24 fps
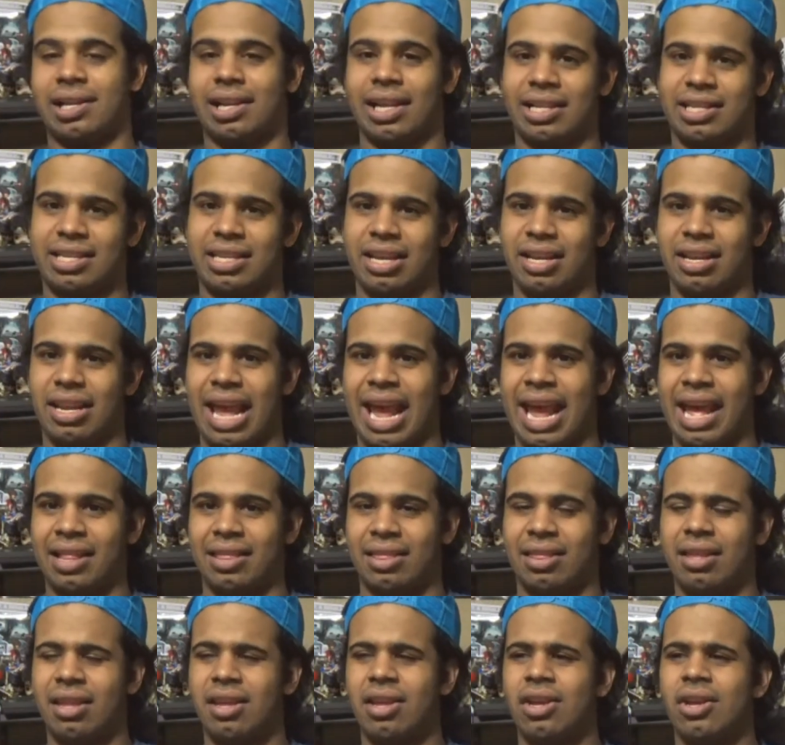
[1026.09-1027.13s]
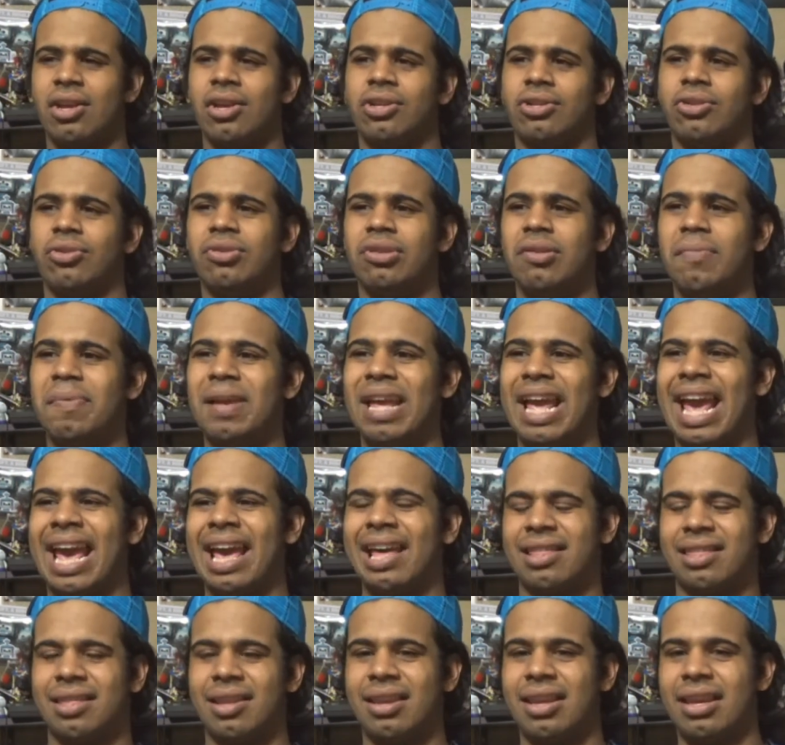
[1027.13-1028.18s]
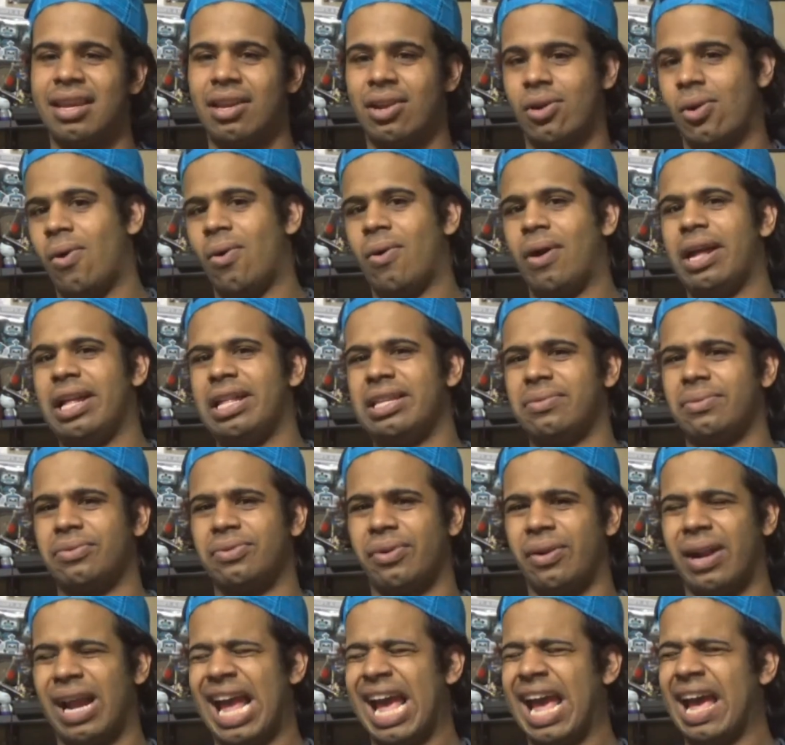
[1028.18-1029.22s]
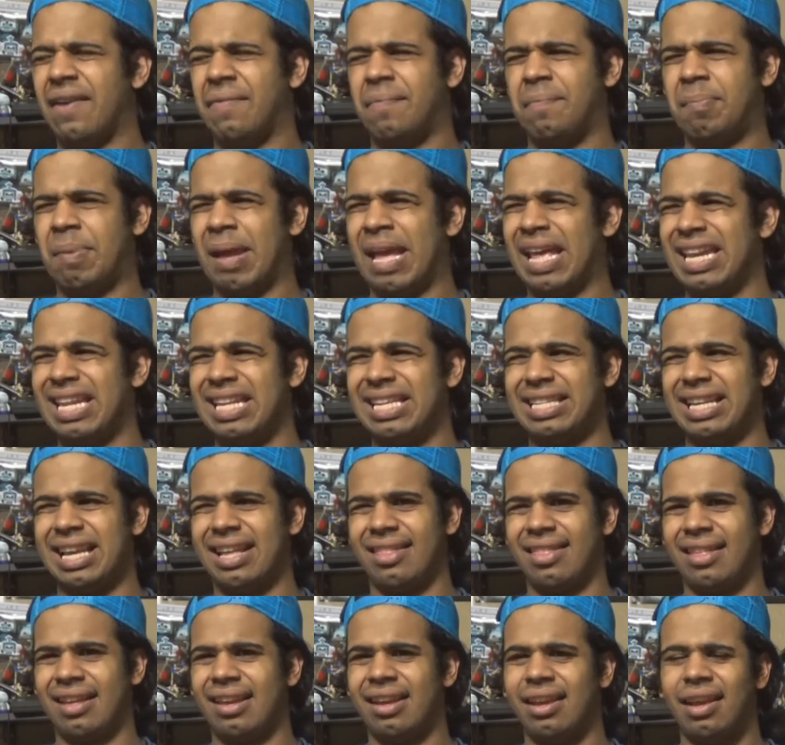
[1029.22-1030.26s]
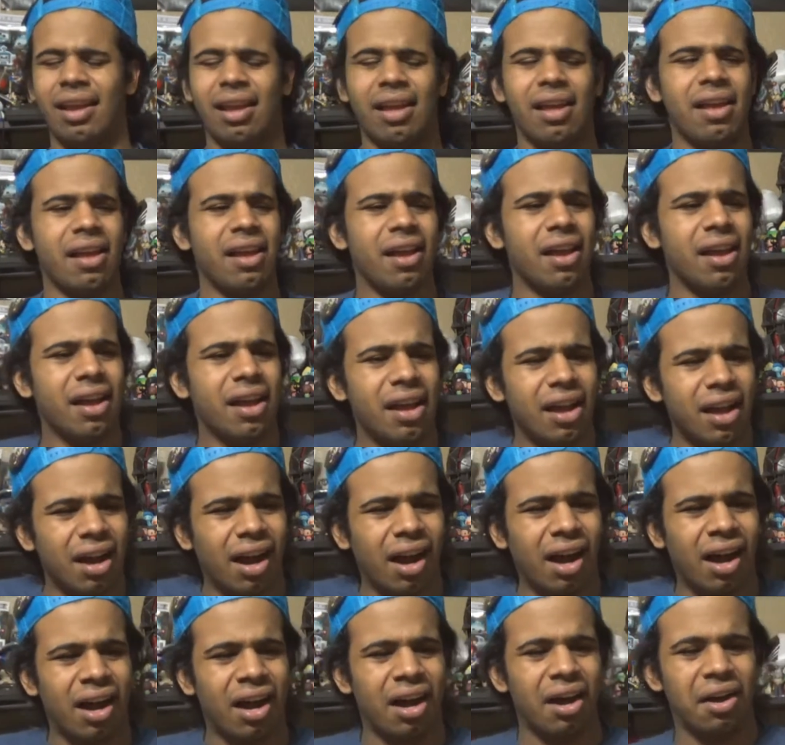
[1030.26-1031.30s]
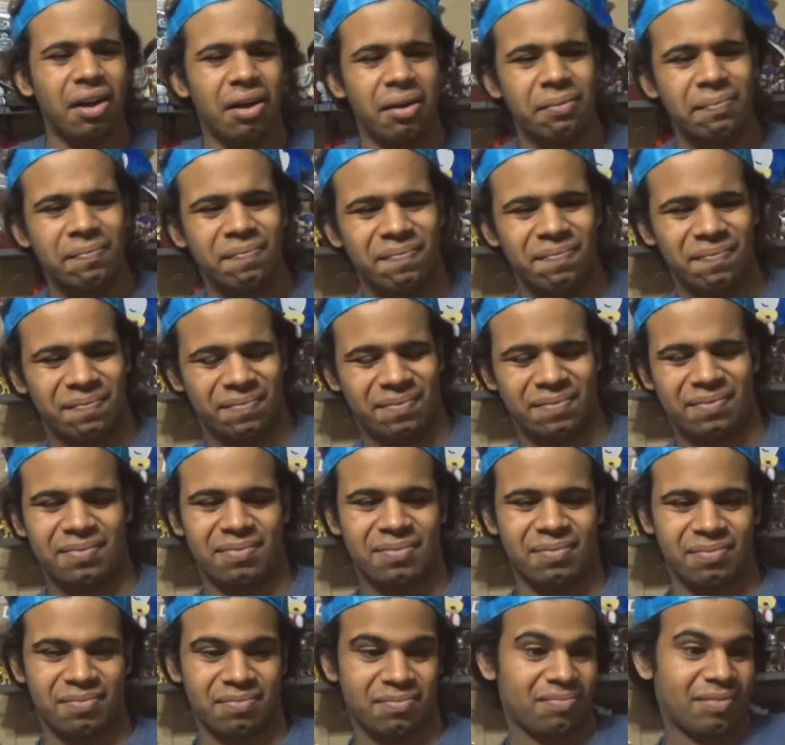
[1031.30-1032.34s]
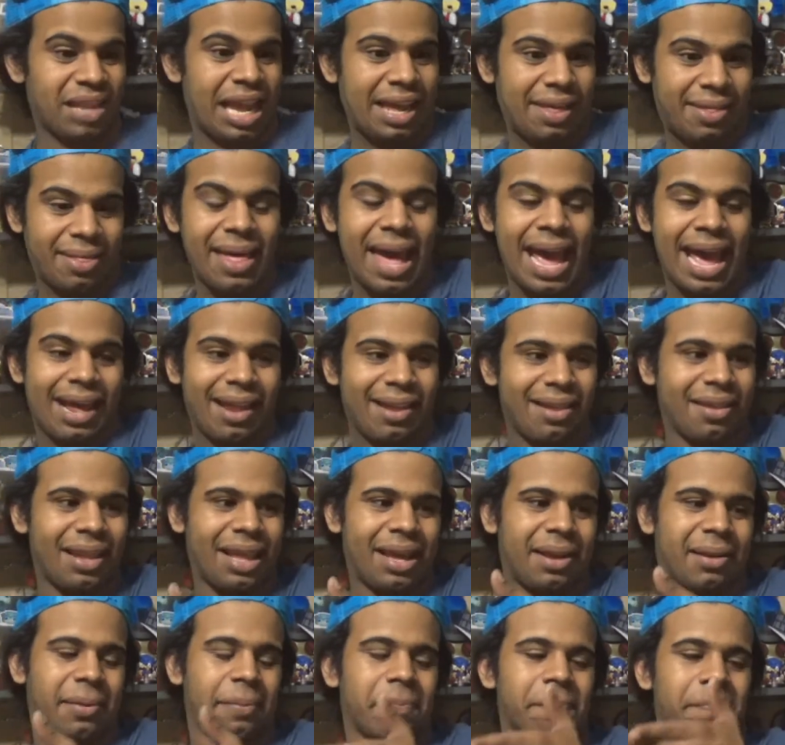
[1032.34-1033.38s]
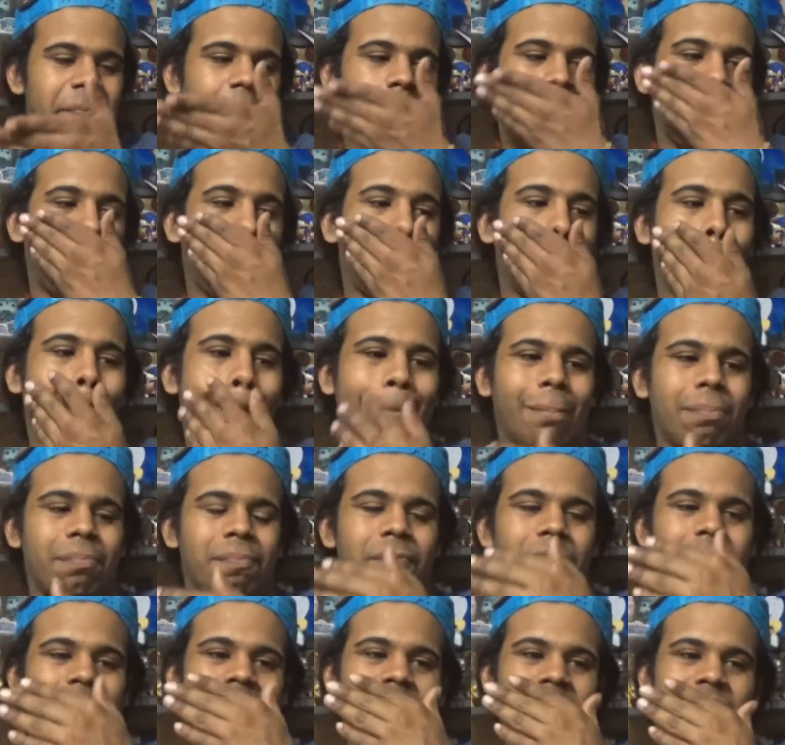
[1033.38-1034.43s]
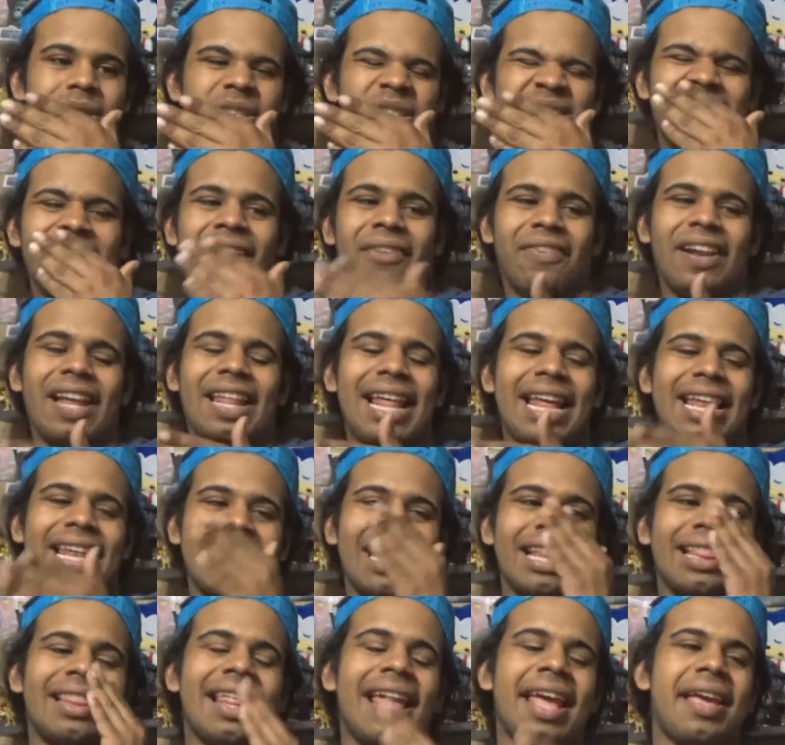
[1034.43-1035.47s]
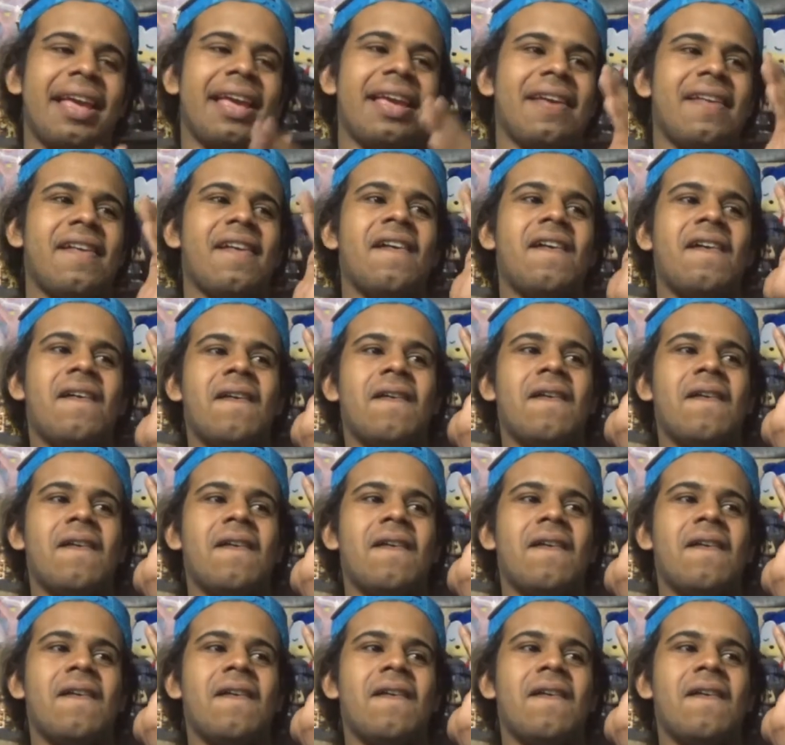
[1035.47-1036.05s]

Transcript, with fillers: collected Ant- Susan B. Anthony coins, which were half pennies, I think. Um, like that, like stuff like that. Like they,